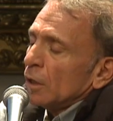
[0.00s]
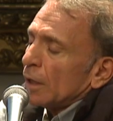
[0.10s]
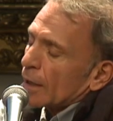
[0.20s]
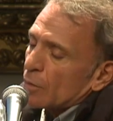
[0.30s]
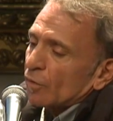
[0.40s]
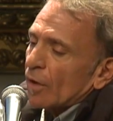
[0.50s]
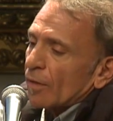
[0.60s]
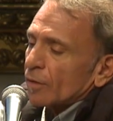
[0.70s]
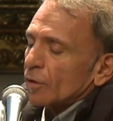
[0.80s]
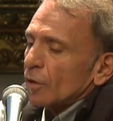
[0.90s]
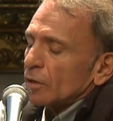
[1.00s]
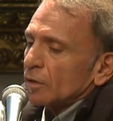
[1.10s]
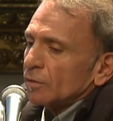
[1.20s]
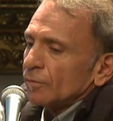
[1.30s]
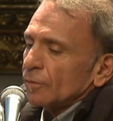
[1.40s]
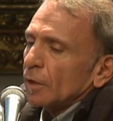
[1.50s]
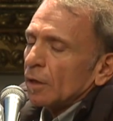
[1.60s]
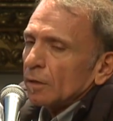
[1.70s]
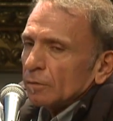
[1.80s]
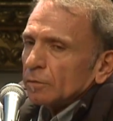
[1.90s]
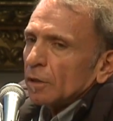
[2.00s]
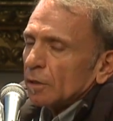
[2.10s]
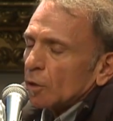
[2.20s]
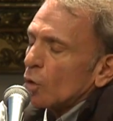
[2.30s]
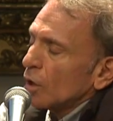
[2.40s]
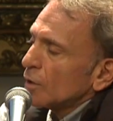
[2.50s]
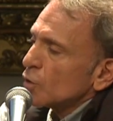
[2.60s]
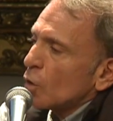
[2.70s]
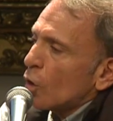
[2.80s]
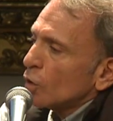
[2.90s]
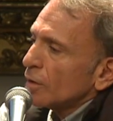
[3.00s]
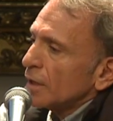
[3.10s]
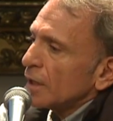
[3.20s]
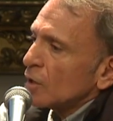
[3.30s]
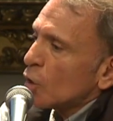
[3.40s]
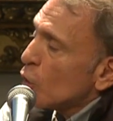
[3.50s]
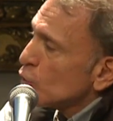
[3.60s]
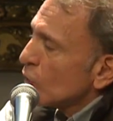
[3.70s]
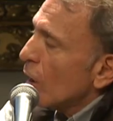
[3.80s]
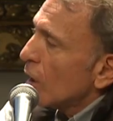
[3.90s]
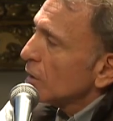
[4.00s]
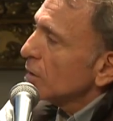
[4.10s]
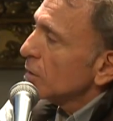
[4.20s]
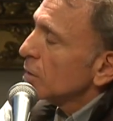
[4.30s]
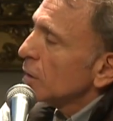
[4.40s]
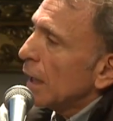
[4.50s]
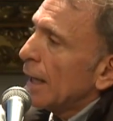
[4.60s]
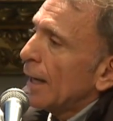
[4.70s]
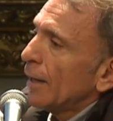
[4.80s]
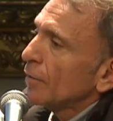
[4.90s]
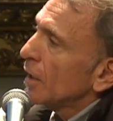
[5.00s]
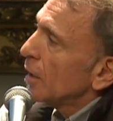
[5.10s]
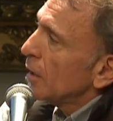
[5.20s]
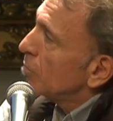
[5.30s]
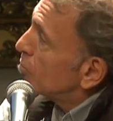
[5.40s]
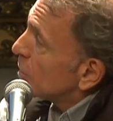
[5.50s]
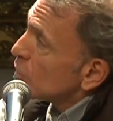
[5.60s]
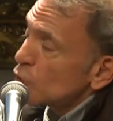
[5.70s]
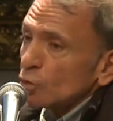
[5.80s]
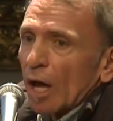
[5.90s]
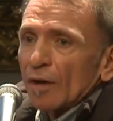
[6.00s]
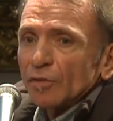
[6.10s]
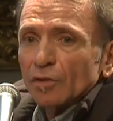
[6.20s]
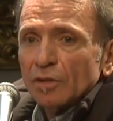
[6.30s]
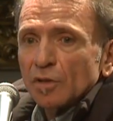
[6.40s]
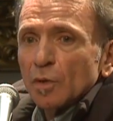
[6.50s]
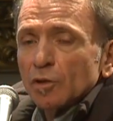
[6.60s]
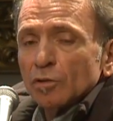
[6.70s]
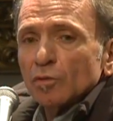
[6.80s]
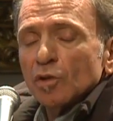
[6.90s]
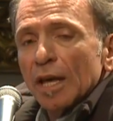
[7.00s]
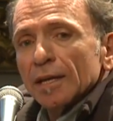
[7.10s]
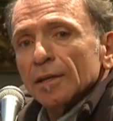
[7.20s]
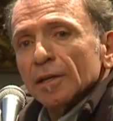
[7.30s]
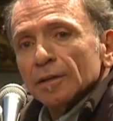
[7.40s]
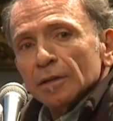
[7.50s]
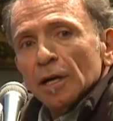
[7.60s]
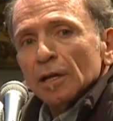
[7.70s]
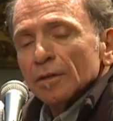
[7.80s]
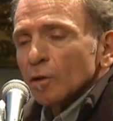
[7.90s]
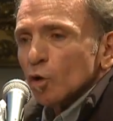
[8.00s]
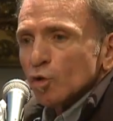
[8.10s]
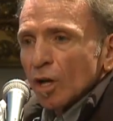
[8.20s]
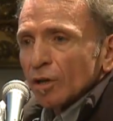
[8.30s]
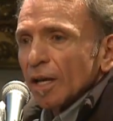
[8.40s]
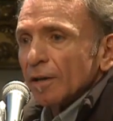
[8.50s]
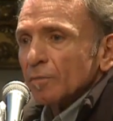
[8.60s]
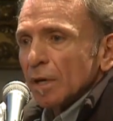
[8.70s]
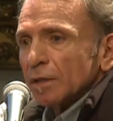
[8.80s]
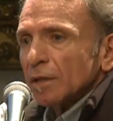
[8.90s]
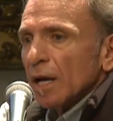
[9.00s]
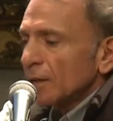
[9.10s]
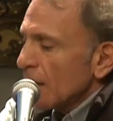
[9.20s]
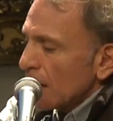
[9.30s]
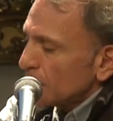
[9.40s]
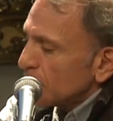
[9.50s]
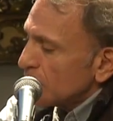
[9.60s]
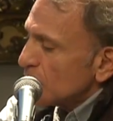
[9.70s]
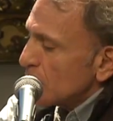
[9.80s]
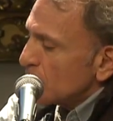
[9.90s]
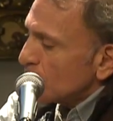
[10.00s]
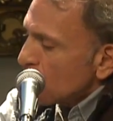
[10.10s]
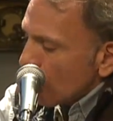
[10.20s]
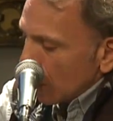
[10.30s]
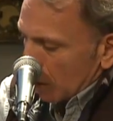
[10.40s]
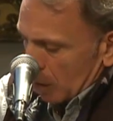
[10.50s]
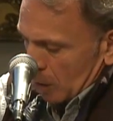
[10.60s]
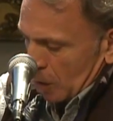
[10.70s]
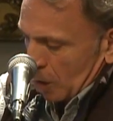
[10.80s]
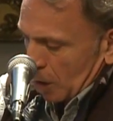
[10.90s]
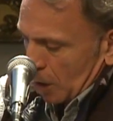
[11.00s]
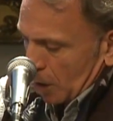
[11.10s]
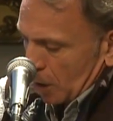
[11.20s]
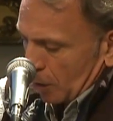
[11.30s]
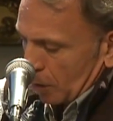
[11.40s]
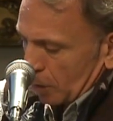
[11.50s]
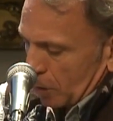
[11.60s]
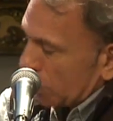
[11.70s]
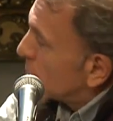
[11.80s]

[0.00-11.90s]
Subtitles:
and a couple of other colleagues called the Coast Guard, and soon after this picture was taken, the Coast Guard came and helped these people. And